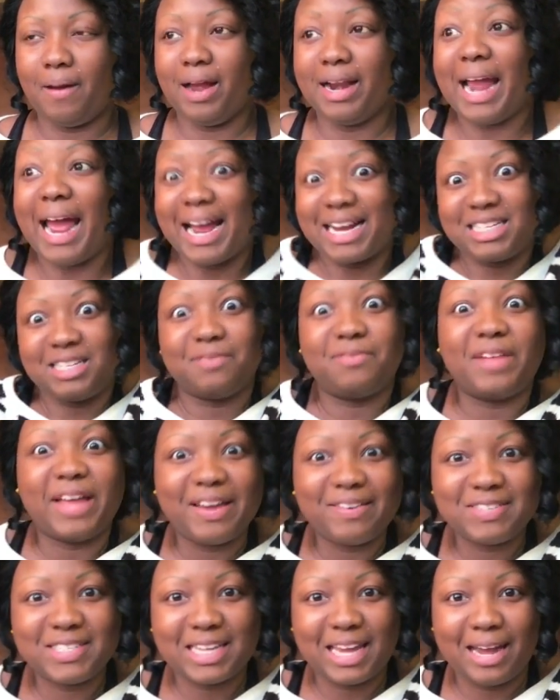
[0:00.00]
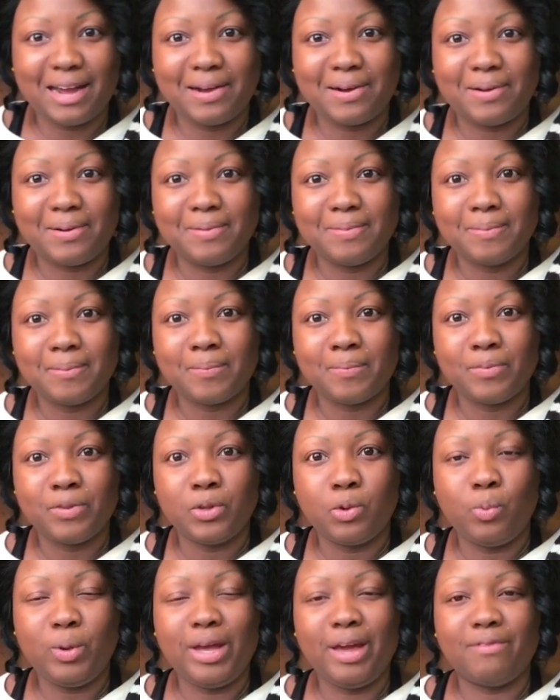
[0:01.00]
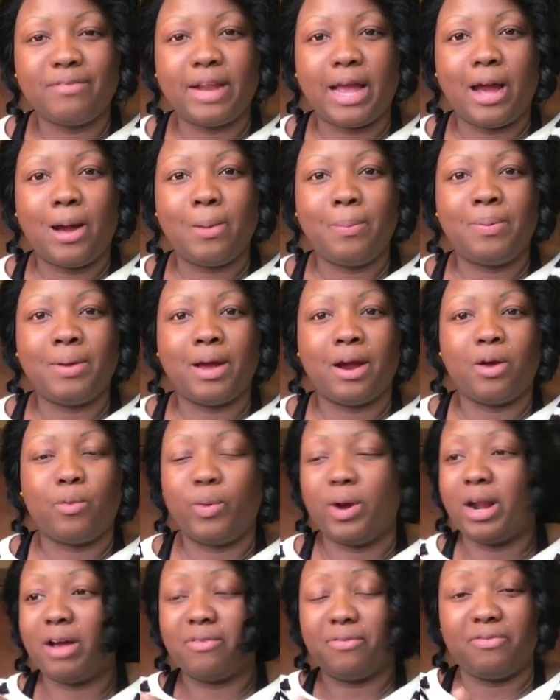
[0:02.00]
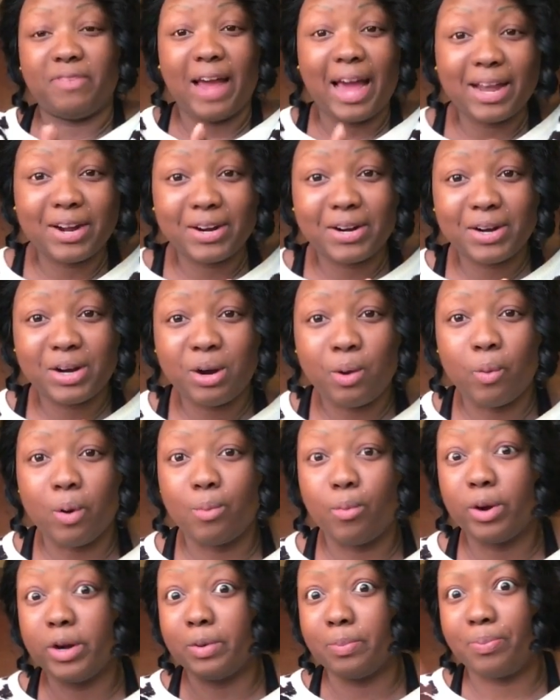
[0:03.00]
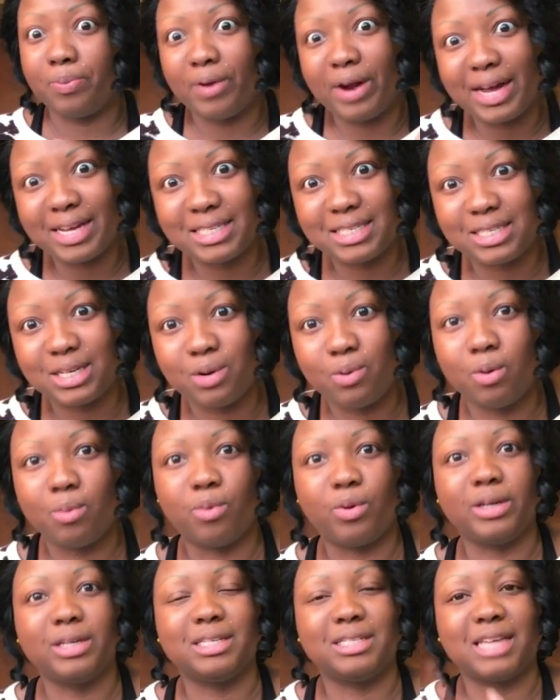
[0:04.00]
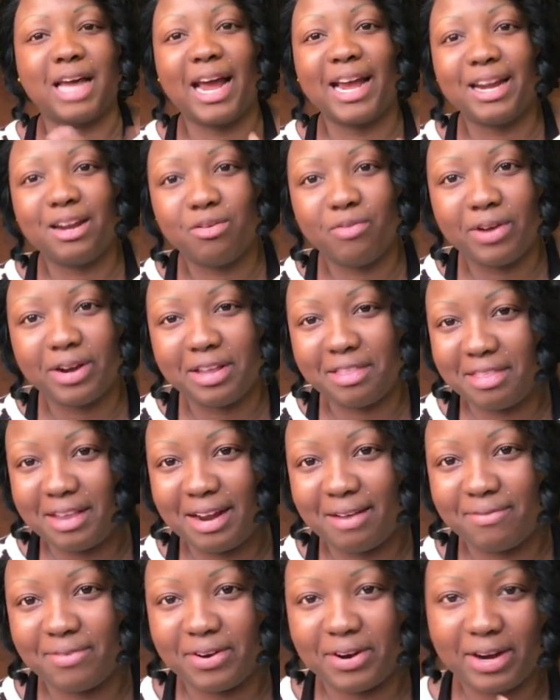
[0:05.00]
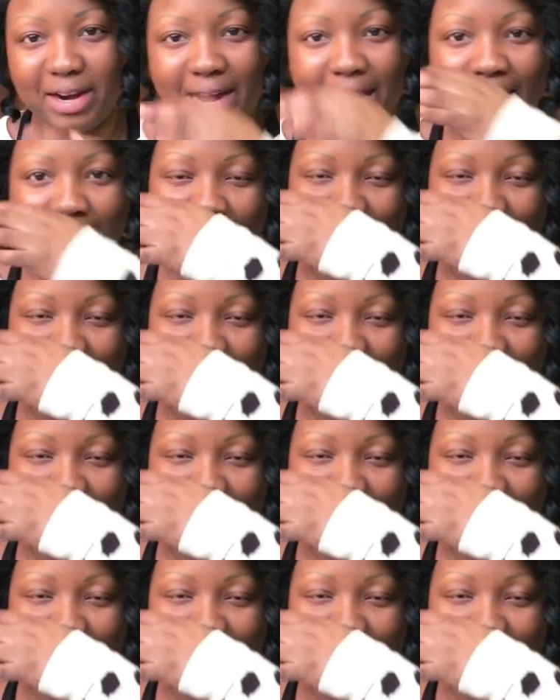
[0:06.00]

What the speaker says: an active lifestyle, we're now fatter, we're more depressed, we're more anxiety ridden than ever.